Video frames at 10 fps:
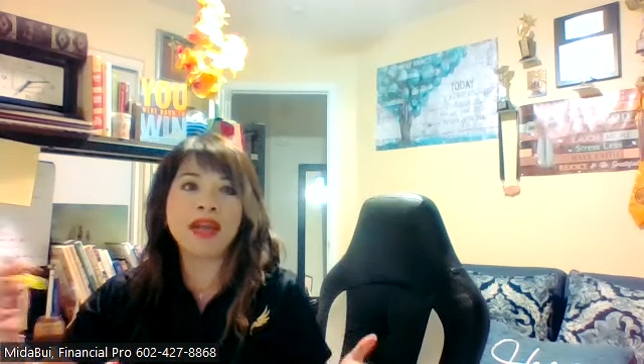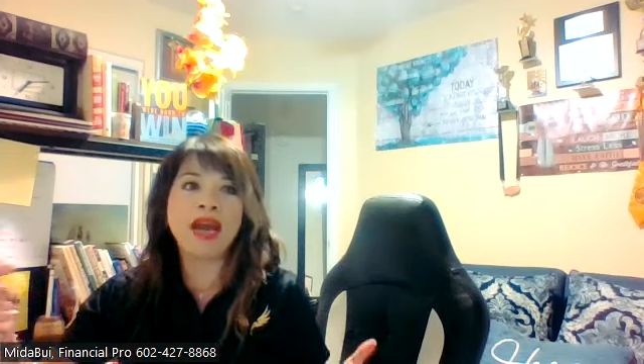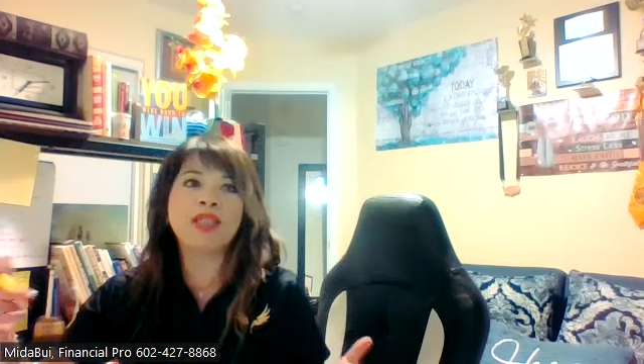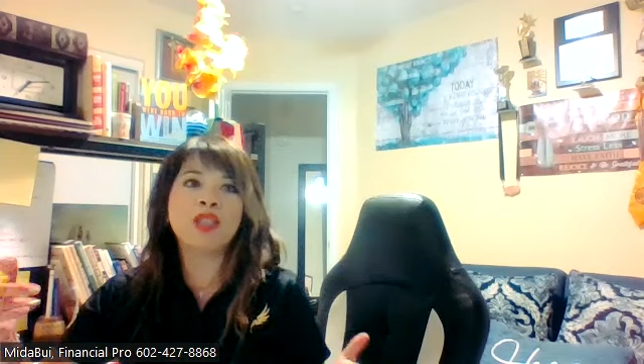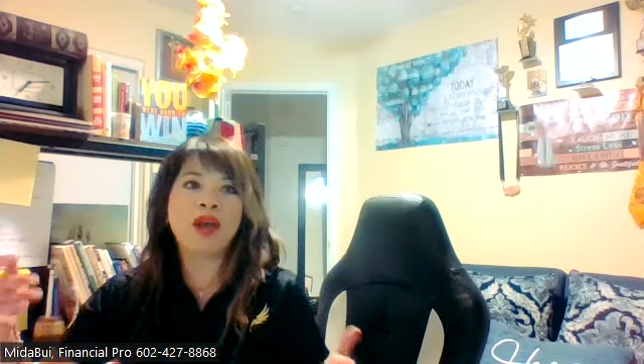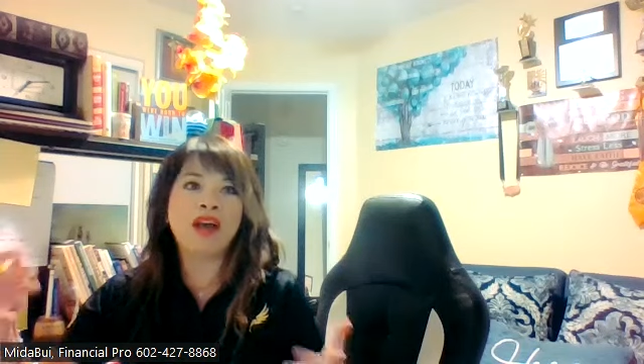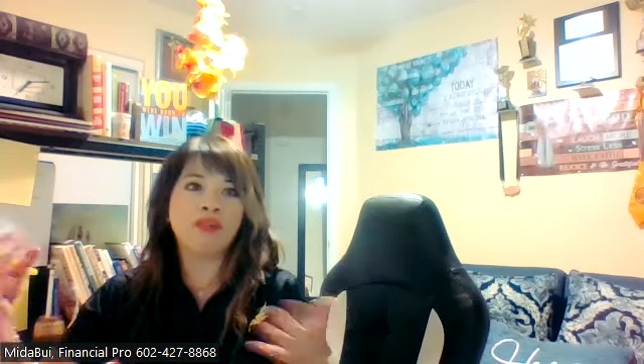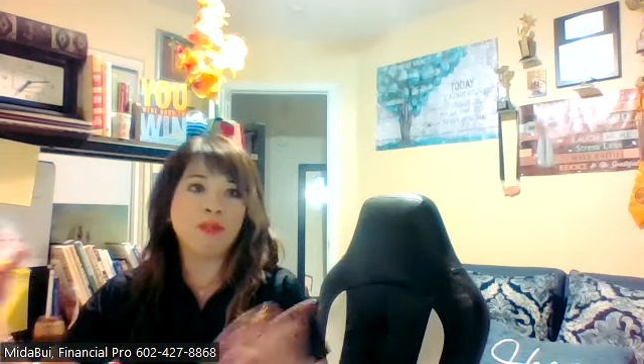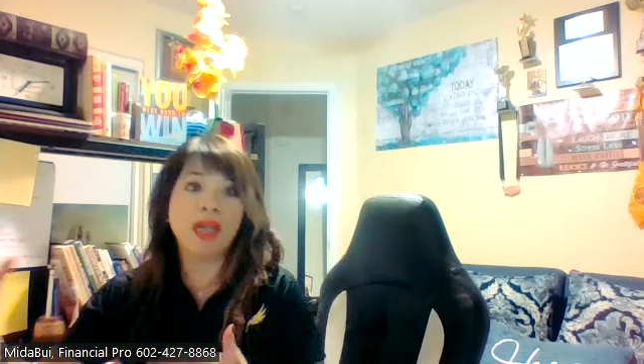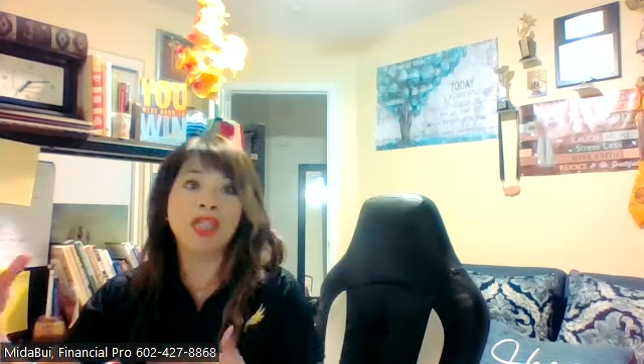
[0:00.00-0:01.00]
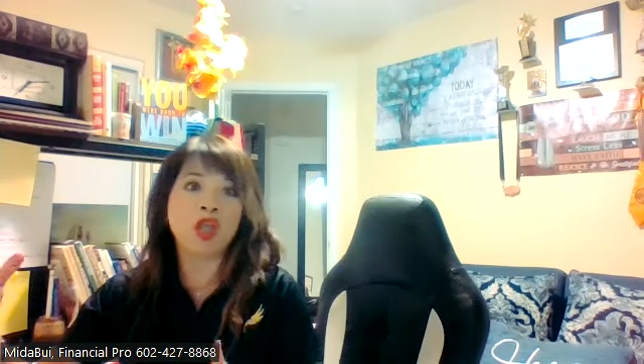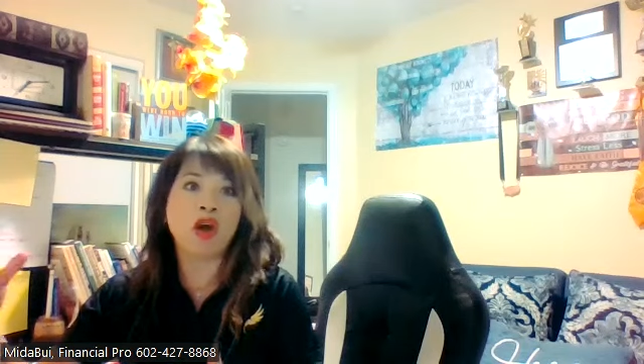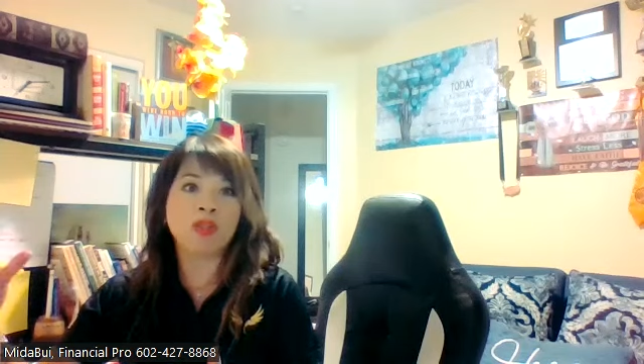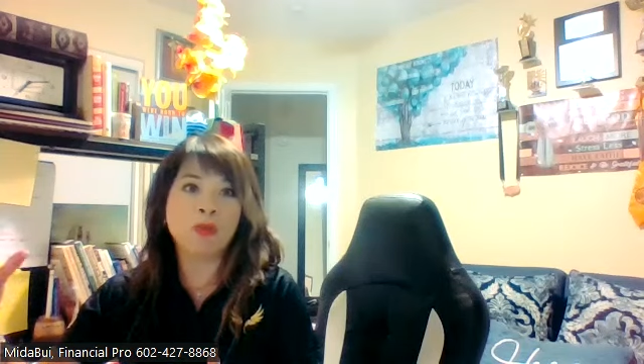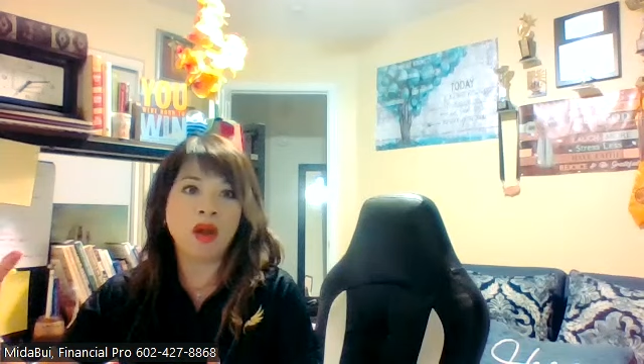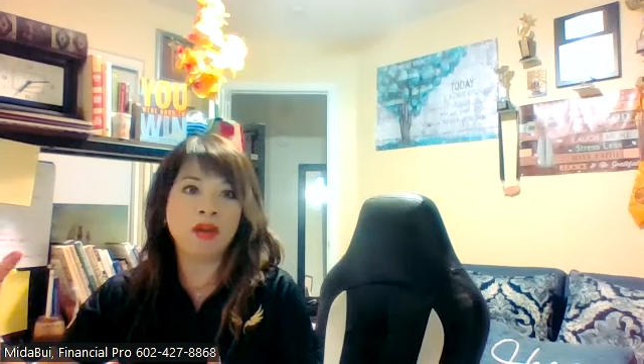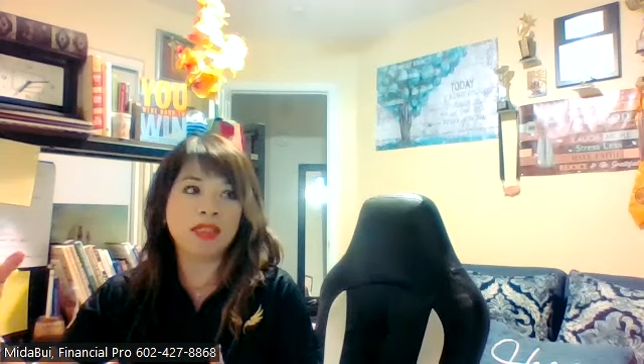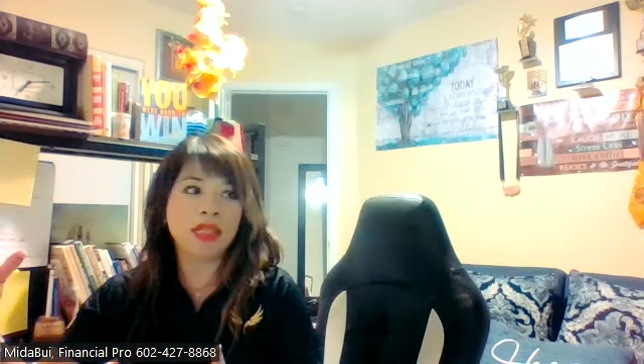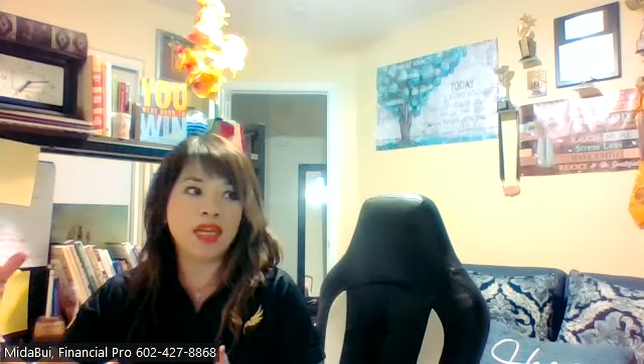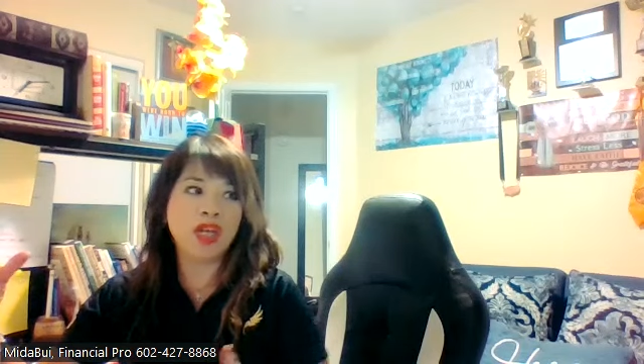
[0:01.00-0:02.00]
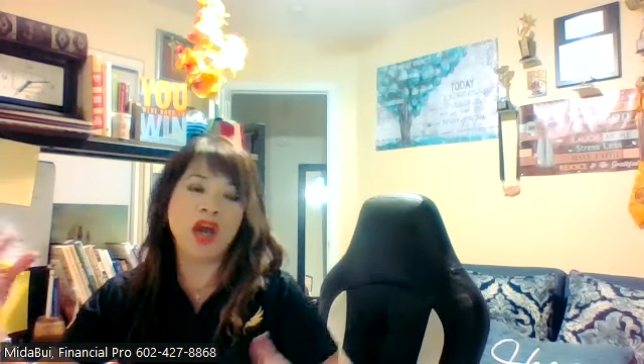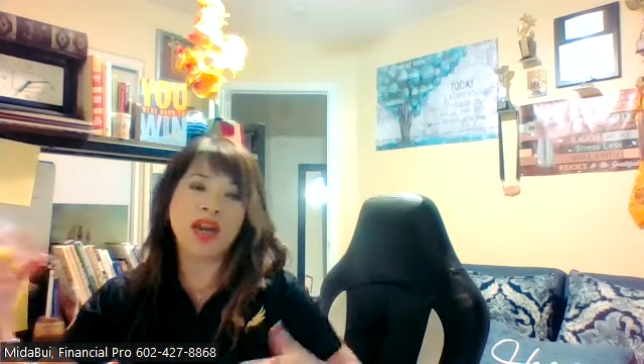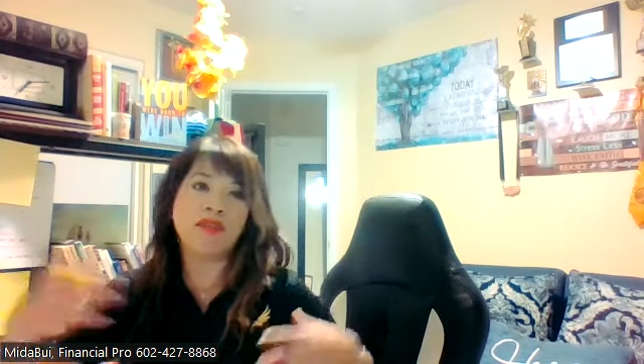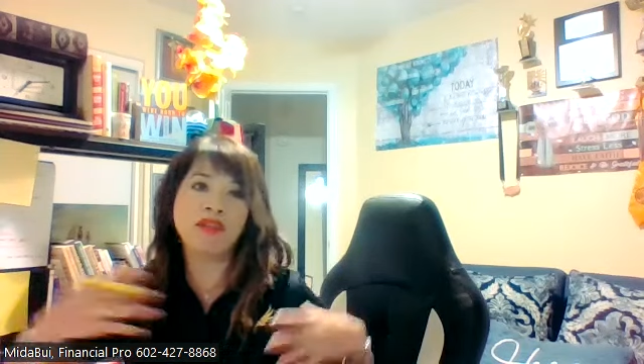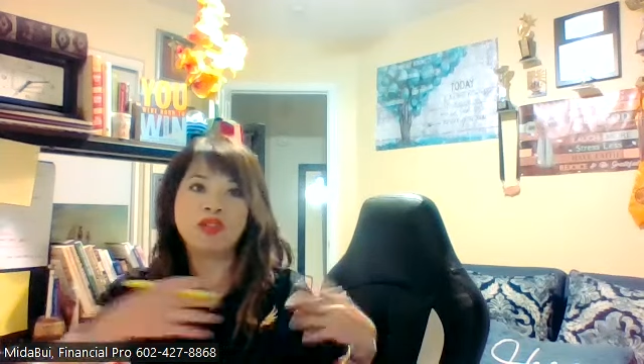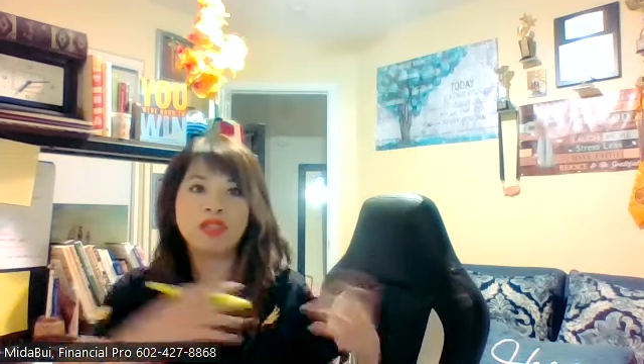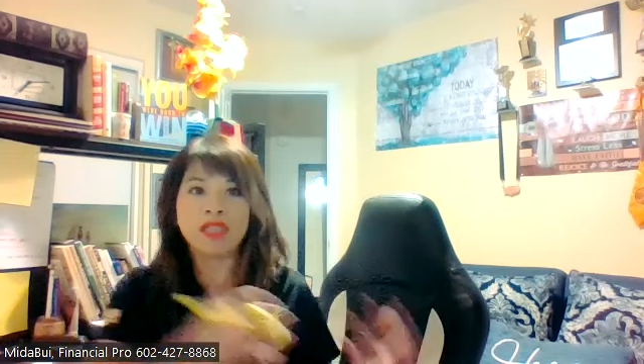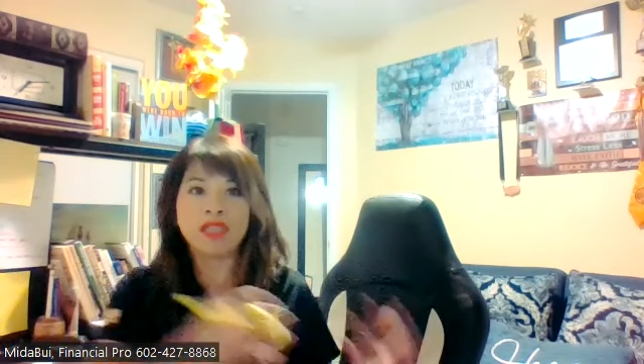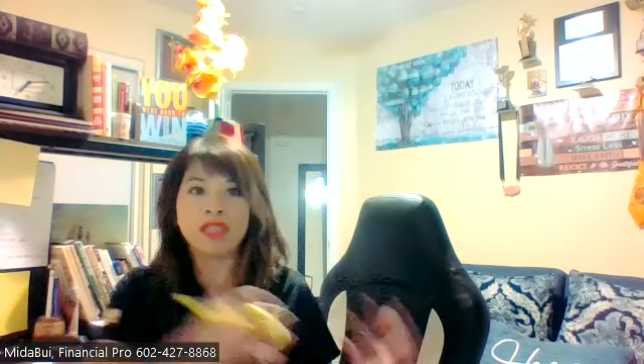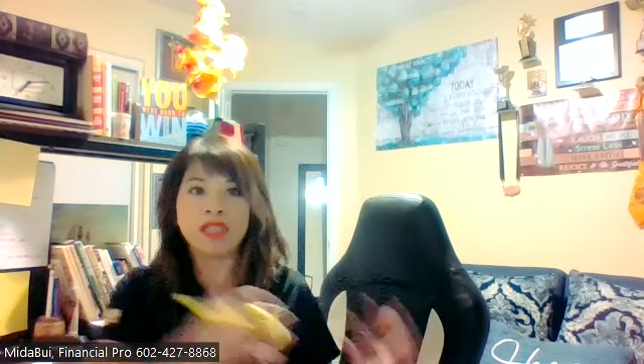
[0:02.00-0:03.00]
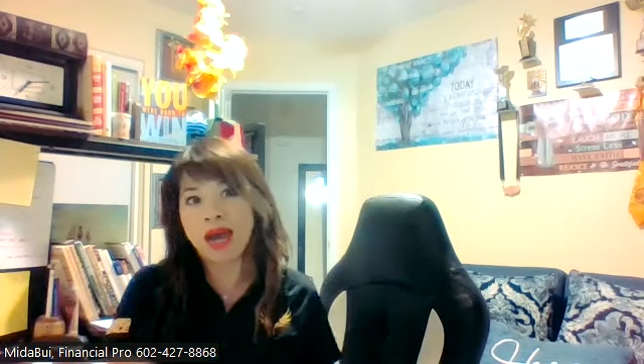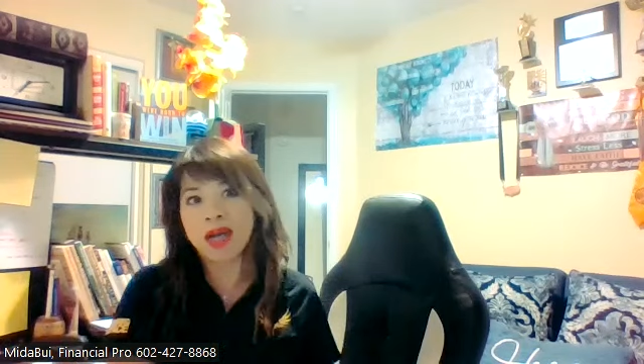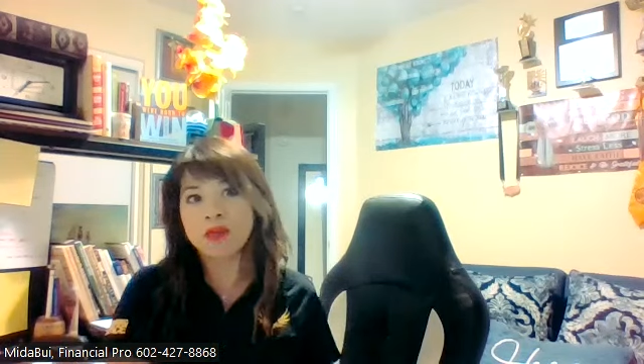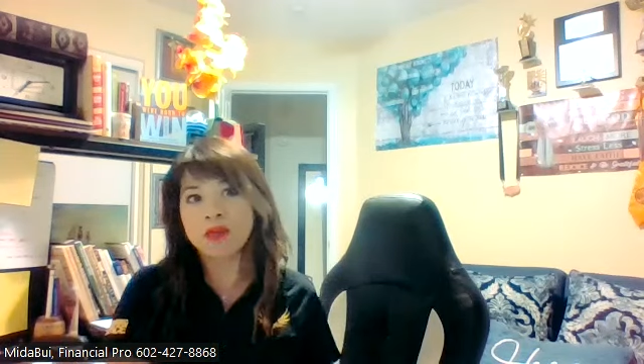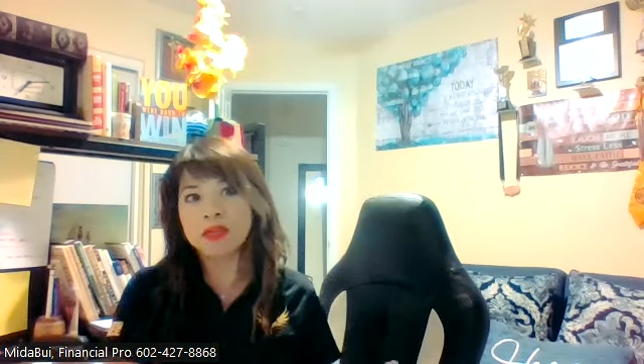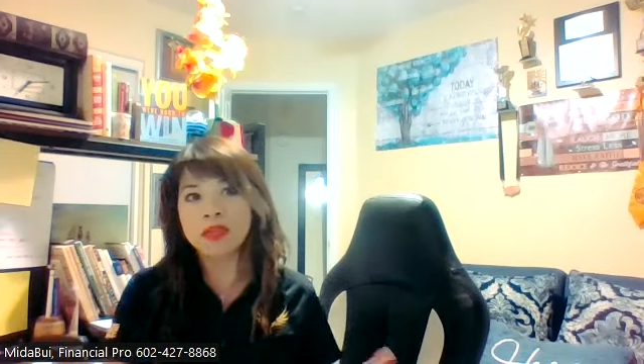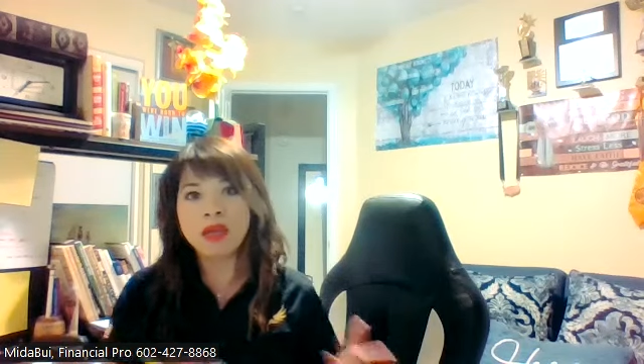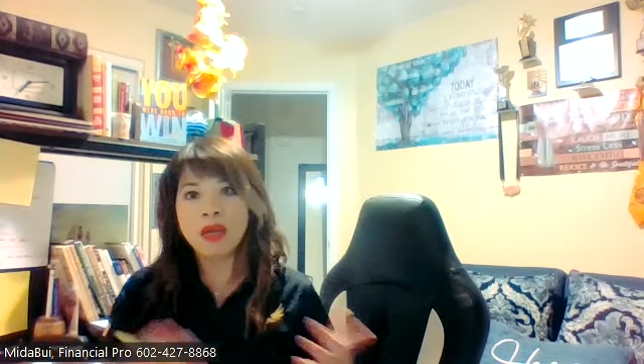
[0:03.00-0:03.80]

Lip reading: it nice to have $1 million policy, not having to sell your house,